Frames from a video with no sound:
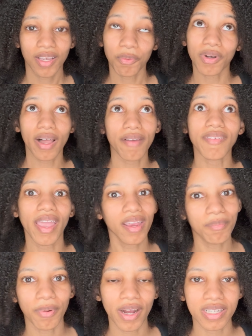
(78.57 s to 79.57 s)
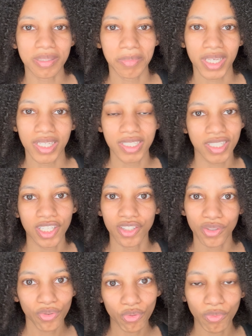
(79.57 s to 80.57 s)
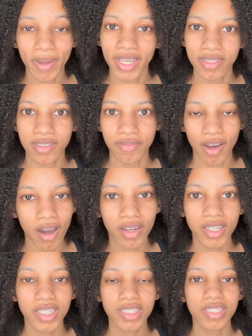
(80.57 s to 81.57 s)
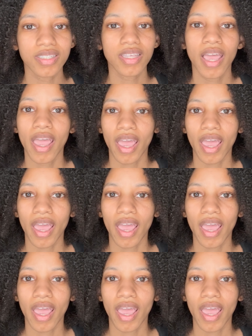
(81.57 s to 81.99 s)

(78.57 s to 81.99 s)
well I have 8 bridesmaids and 2 maids of honors